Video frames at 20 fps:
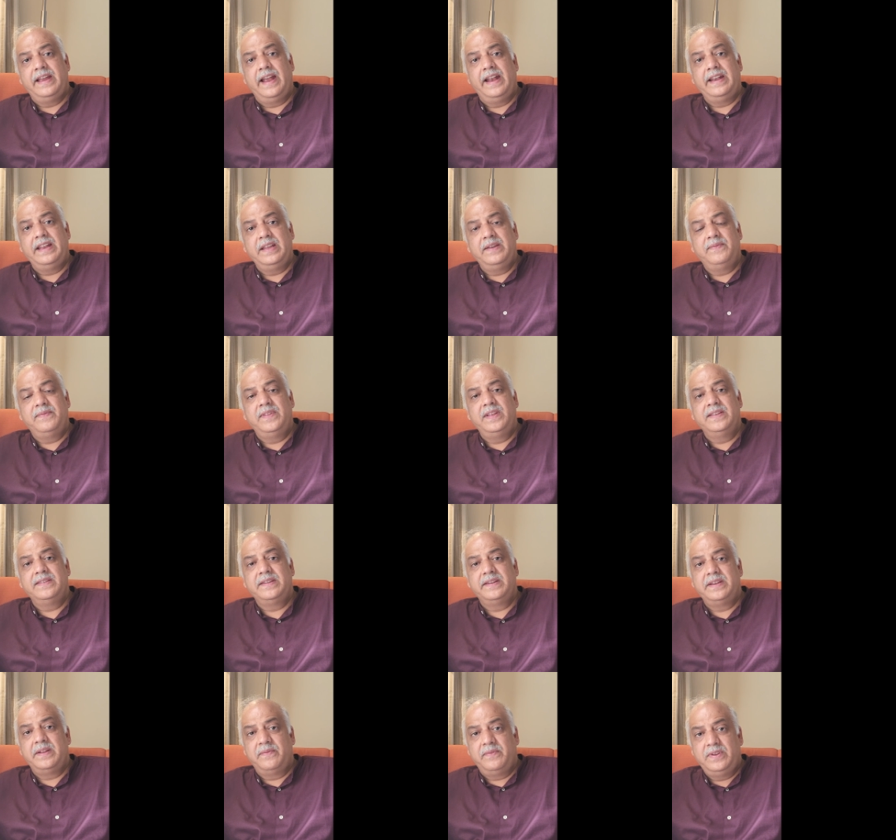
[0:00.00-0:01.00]
And if there's
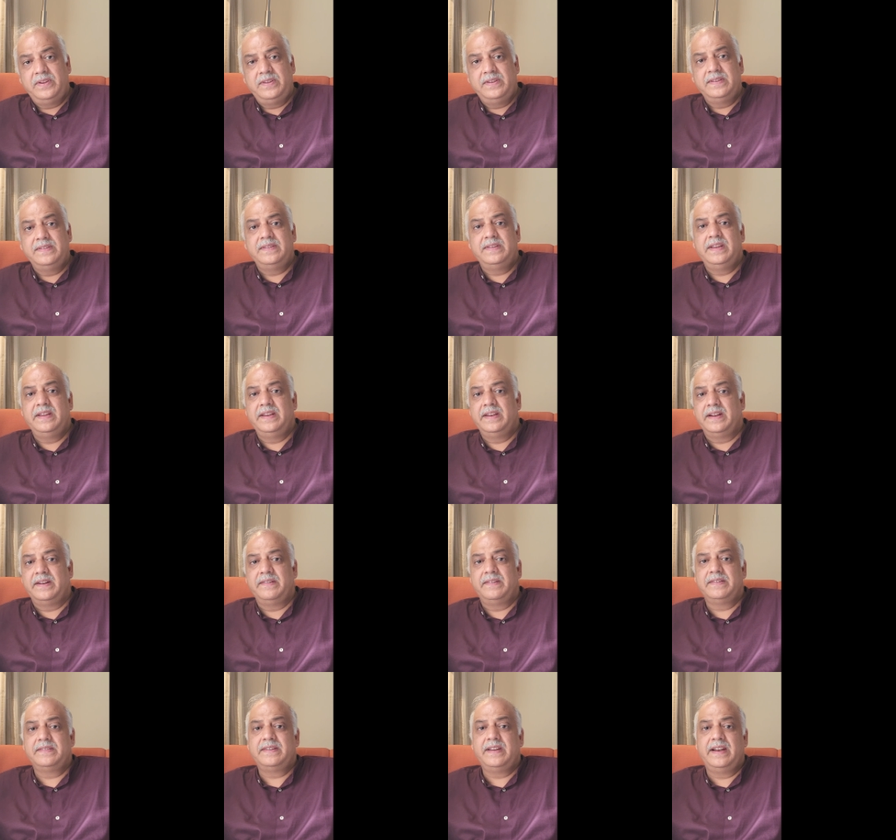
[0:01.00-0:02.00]
a deficiency in
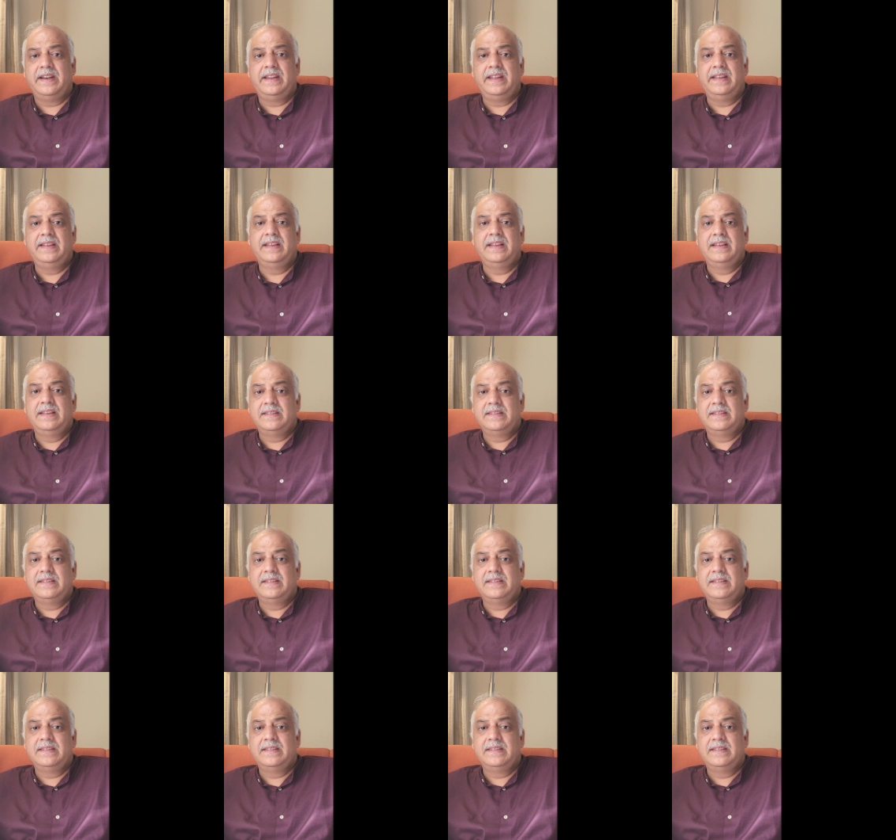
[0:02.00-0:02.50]
understanding,